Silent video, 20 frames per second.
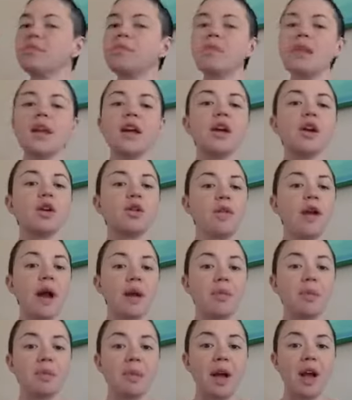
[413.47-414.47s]
and
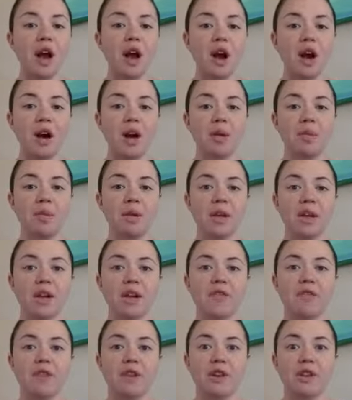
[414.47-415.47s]
grabbed my arm
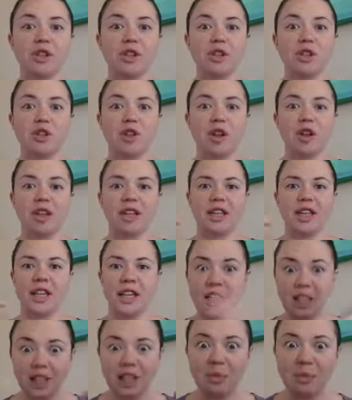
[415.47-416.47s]
very strongly
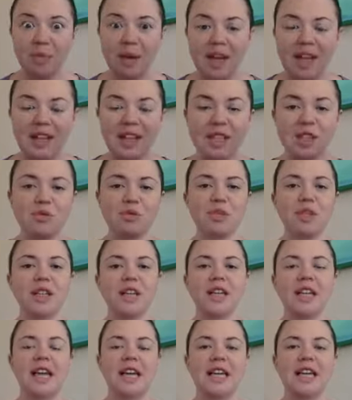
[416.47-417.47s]
and made this really
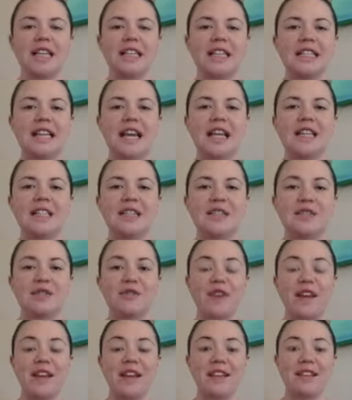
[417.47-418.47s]
like intense
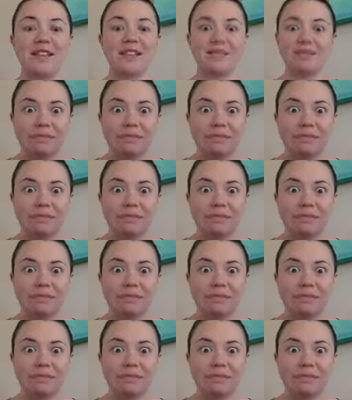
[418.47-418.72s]
face, like,